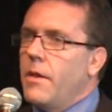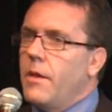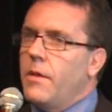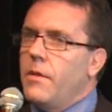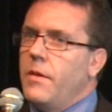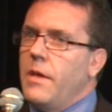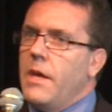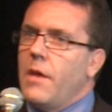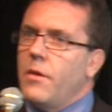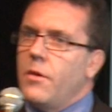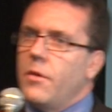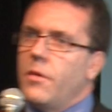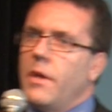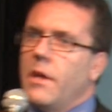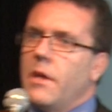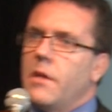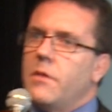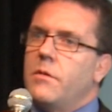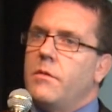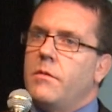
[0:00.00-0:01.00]
The other
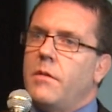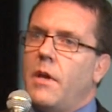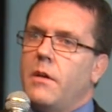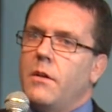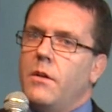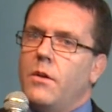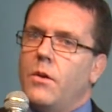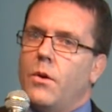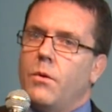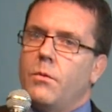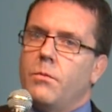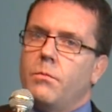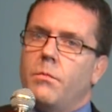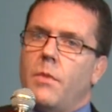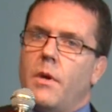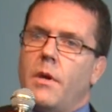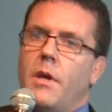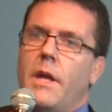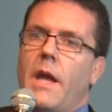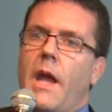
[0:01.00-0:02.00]
thing is that, you know,
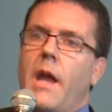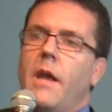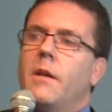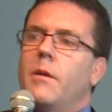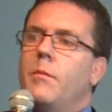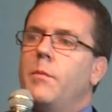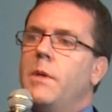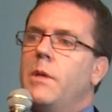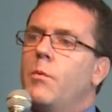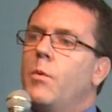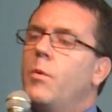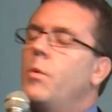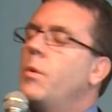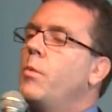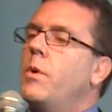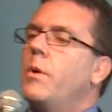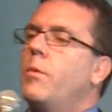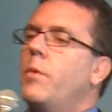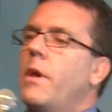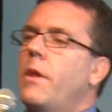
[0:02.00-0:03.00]
again, I mean,
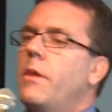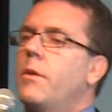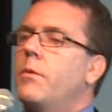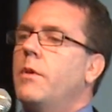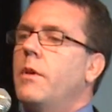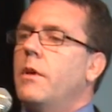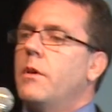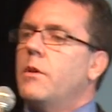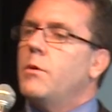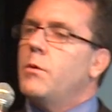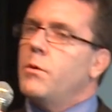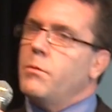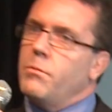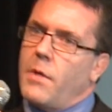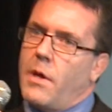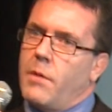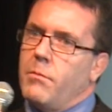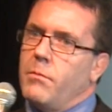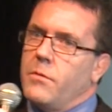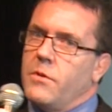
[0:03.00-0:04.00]
what other thing?
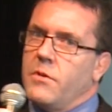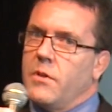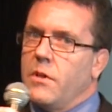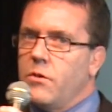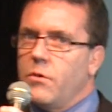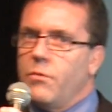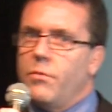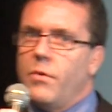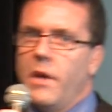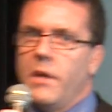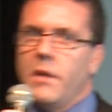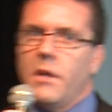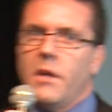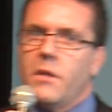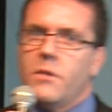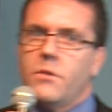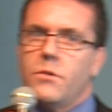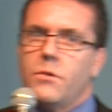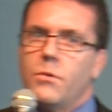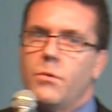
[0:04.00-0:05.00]
Schizophrenia
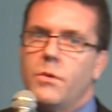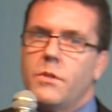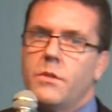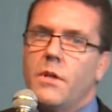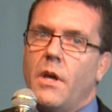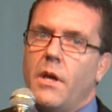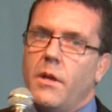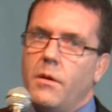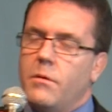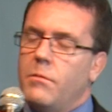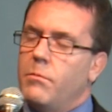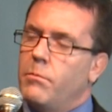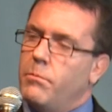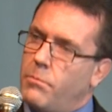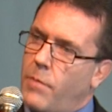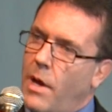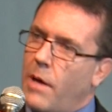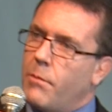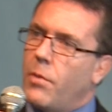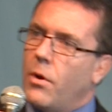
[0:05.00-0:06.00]
has suicide,
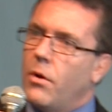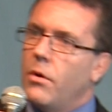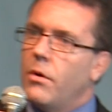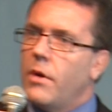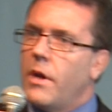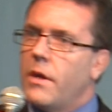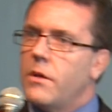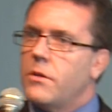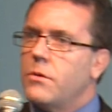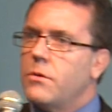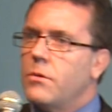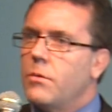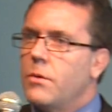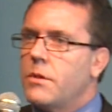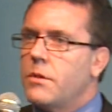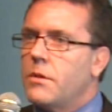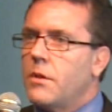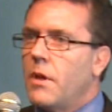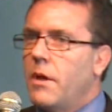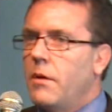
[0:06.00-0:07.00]
bipolar has
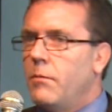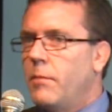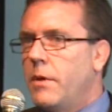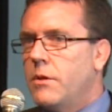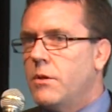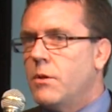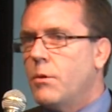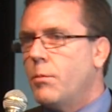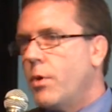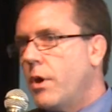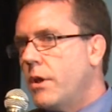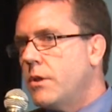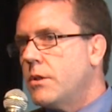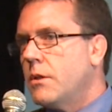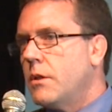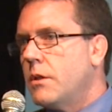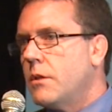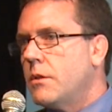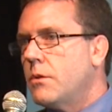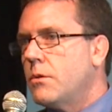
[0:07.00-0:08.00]
suicide, major
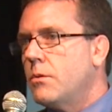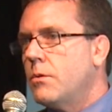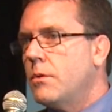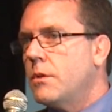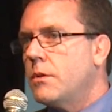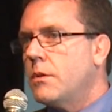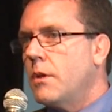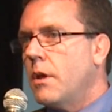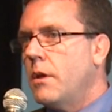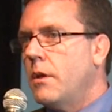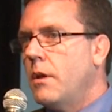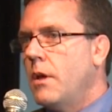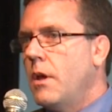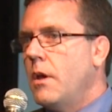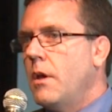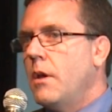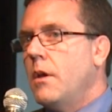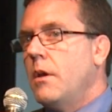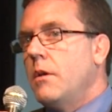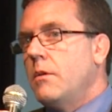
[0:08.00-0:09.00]
depression has suicide,
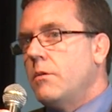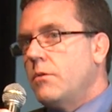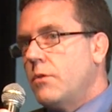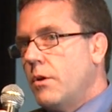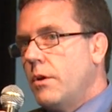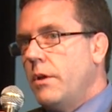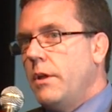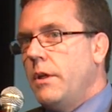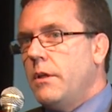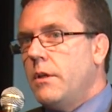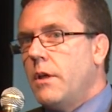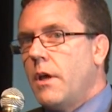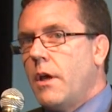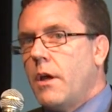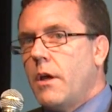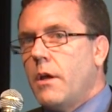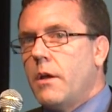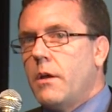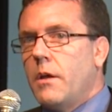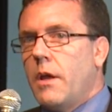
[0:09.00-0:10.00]
certainly
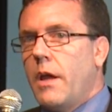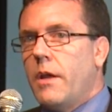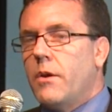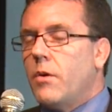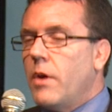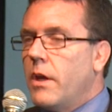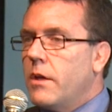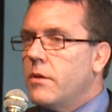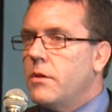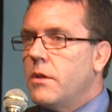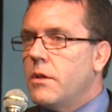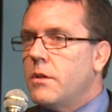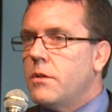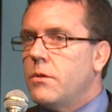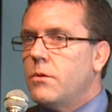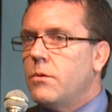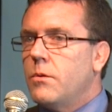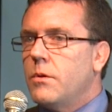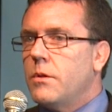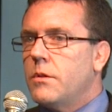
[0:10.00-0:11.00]
anorexia has
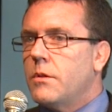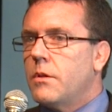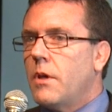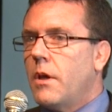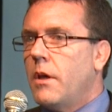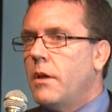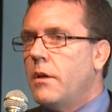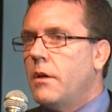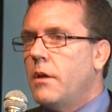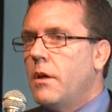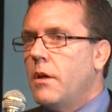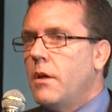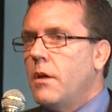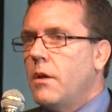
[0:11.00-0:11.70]
suicide,